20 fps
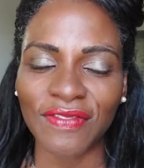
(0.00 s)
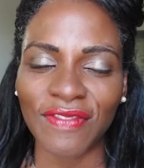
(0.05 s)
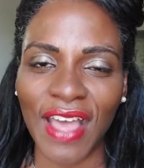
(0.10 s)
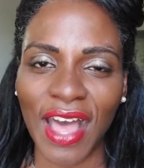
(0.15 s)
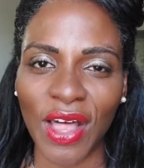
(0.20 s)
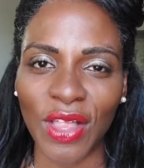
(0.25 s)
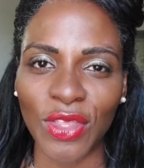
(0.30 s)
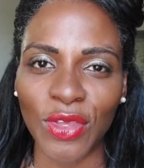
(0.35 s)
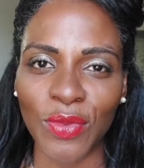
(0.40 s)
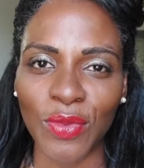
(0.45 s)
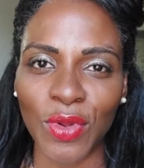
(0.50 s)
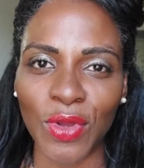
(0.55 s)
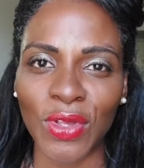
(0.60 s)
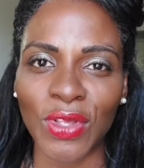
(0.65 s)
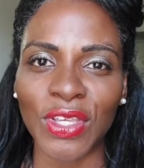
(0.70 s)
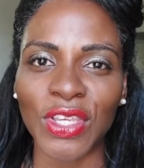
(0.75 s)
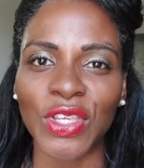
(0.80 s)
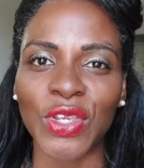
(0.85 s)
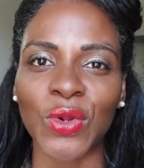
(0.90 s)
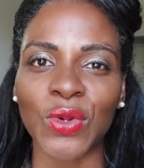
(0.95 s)
is
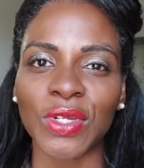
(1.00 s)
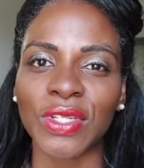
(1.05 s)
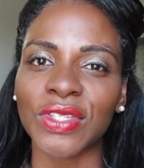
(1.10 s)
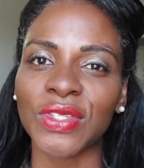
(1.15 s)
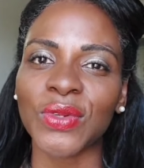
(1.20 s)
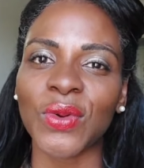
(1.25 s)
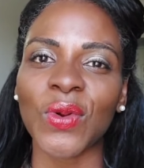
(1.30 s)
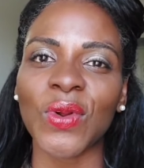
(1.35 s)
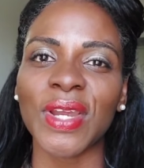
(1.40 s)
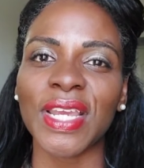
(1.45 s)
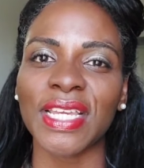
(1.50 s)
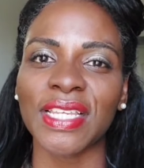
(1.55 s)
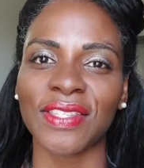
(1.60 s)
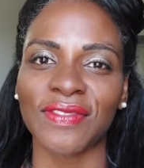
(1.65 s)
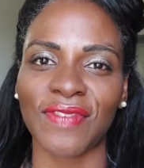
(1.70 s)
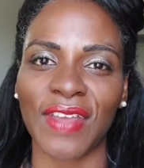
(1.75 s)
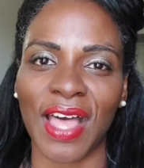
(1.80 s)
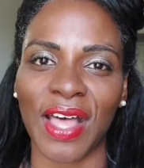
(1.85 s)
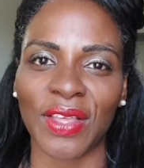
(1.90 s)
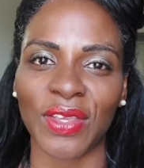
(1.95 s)
valuable. Your story
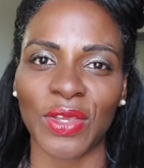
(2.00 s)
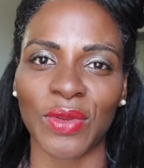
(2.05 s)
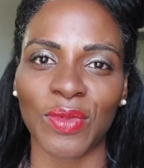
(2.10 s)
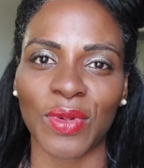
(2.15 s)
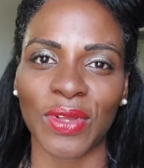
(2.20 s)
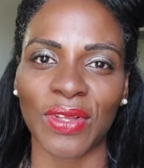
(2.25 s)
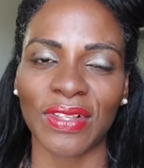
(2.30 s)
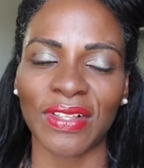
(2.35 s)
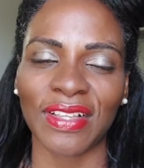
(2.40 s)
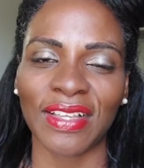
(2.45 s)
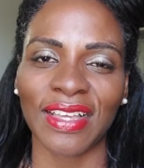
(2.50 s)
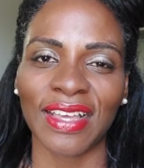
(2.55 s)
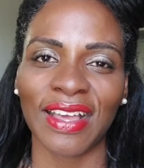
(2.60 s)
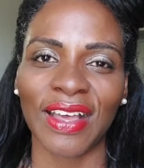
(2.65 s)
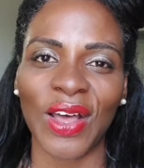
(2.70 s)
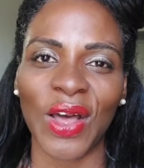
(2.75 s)
is valuable.